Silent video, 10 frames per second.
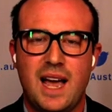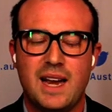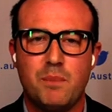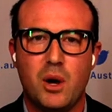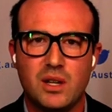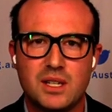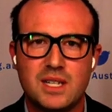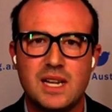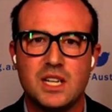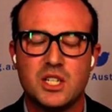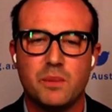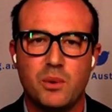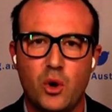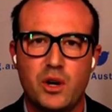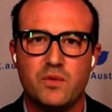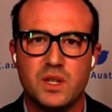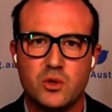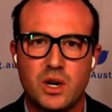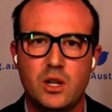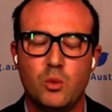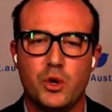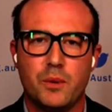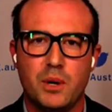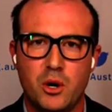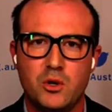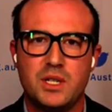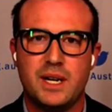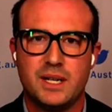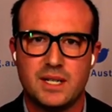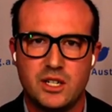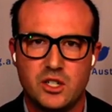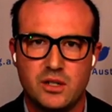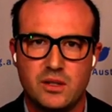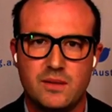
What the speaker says: A policy in support of Israel would oppose annexation.